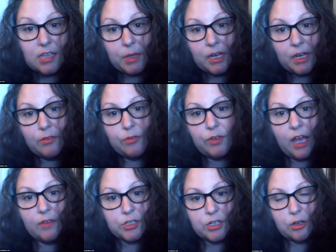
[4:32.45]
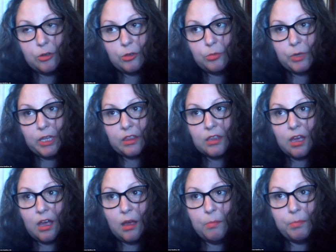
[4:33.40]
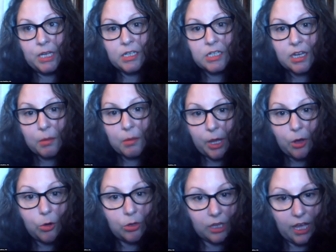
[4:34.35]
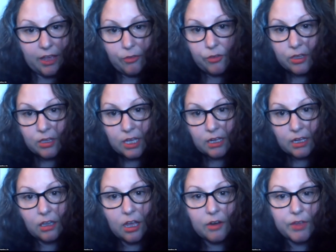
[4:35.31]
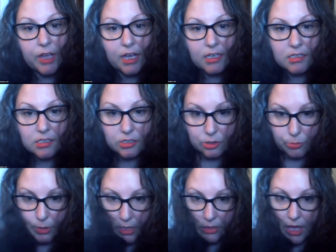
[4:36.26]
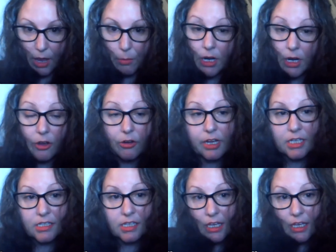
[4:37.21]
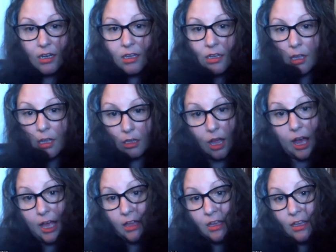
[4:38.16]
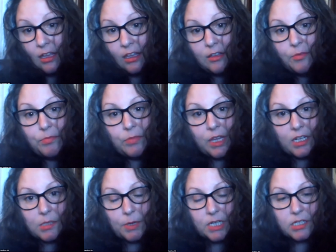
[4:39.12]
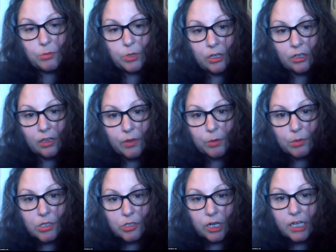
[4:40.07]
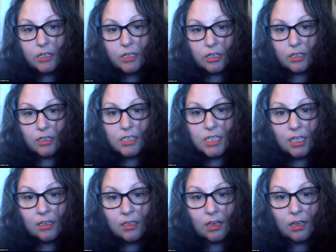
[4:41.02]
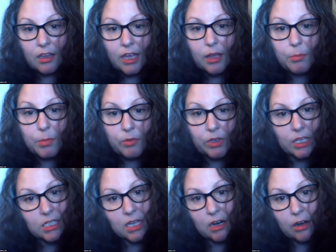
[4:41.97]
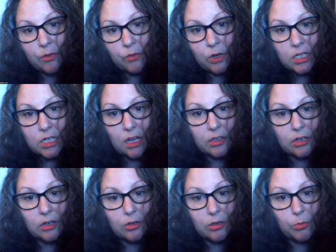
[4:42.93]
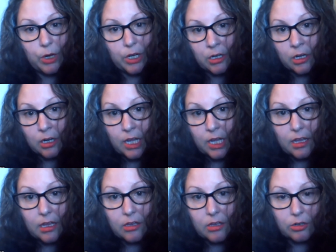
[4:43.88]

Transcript: I mean, I've I've struggled with uh, binge eating my whole life, and a lot of it has to do with I went hungry as a kid a lot, and especially when you're living with strangers, uh, that can be really scary for a child. You don't know when you're going to eat.